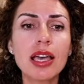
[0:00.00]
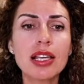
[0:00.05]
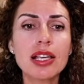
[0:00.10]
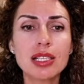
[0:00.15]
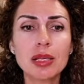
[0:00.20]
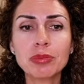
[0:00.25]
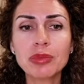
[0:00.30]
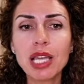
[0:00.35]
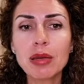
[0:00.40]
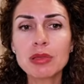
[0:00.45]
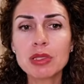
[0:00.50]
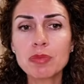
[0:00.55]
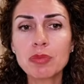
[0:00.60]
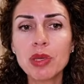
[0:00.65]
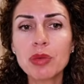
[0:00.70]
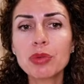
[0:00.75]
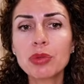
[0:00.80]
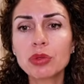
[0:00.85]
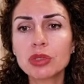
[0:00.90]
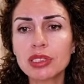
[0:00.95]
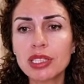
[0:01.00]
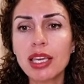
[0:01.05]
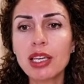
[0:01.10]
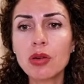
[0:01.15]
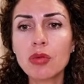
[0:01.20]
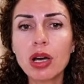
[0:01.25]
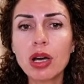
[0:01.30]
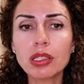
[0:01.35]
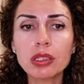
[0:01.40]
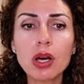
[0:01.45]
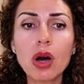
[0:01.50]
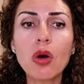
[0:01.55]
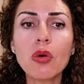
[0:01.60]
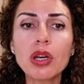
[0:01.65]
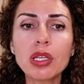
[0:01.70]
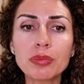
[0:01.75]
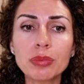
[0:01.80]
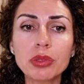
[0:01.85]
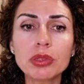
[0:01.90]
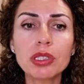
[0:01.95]
sometimes people take one goal
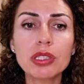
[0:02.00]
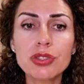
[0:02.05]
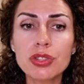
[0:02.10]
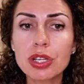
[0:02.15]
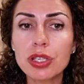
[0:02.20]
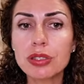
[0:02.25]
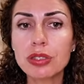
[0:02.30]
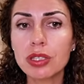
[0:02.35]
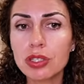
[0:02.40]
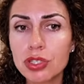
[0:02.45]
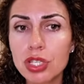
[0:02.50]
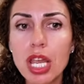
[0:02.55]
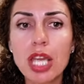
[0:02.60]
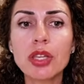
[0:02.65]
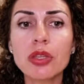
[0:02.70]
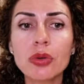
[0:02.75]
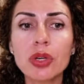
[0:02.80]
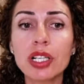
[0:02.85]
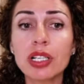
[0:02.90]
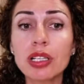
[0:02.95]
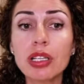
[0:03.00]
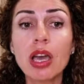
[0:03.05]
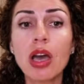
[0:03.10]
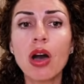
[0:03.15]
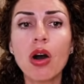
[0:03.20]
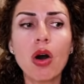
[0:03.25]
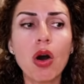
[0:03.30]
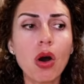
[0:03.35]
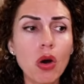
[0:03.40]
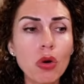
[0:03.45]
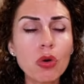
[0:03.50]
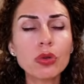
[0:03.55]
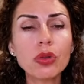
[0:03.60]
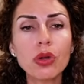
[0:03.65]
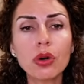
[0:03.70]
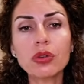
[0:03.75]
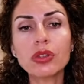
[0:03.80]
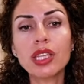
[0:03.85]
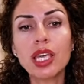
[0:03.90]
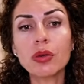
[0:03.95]
and put it just in January,
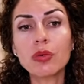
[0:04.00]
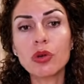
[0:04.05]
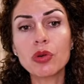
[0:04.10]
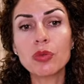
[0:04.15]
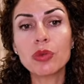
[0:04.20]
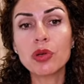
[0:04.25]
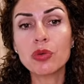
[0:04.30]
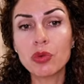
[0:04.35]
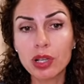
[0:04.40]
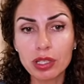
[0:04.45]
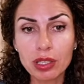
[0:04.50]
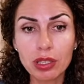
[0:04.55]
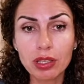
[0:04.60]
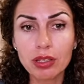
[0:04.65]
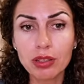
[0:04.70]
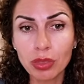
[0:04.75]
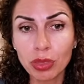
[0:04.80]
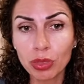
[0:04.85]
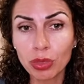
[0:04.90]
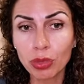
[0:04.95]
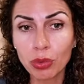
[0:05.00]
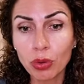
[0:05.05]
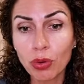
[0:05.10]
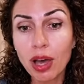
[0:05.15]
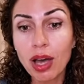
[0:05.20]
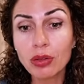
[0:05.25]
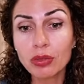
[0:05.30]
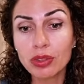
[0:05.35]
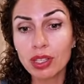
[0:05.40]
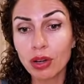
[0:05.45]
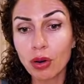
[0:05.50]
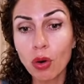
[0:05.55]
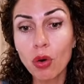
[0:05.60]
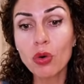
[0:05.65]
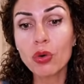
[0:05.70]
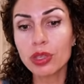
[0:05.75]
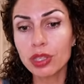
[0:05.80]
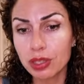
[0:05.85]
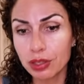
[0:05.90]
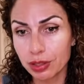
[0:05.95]
although they will be working throughout the whole
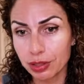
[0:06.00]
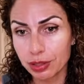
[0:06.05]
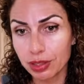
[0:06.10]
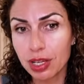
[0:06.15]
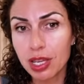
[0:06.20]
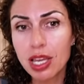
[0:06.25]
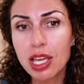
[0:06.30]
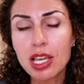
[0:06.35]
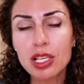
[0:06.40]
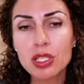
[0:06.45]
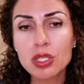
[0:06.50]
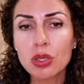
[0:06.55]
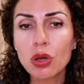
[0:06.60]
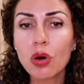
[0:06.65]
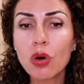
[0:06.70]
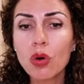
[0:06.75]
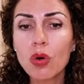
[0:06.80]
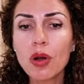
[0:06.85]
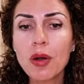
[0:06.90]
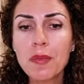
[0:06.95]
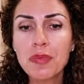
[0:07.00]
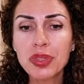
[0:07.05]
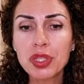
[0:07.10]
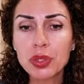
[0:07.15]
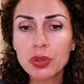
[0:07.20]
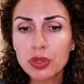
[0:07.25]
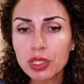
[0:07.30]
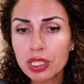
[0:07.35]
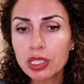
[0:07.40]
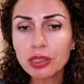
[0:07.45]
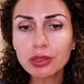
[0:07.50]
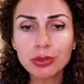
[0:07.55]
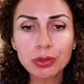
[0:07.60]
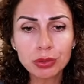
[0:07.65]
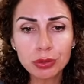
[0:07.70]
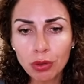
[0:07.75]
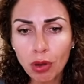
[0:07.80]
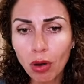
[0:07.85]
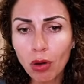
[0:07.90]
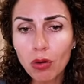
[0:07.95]
year. So you need to
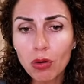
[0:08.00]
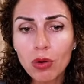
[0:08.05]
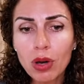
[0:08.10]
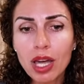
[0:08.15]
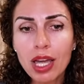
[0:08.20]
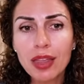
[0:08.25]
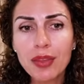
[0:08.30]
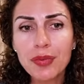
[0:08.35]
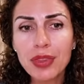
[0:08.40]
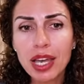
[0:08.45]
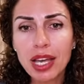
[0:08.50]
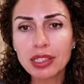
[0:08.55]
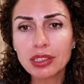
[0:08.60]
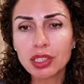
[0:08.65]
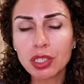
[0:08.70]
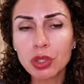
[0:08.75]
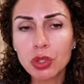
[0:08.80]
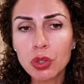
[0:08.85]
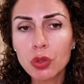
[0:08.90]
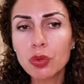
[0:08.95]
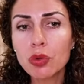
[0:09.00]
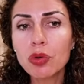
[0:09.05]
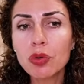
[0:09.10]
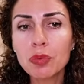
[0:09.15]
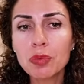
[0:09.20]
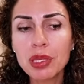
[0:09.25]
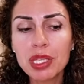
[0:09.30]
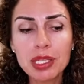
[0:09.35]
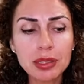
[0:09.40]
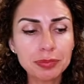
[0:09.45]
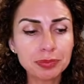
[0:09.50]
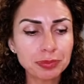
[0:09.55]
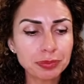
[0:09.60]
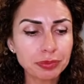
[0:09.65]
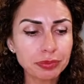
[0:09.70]
know that you will be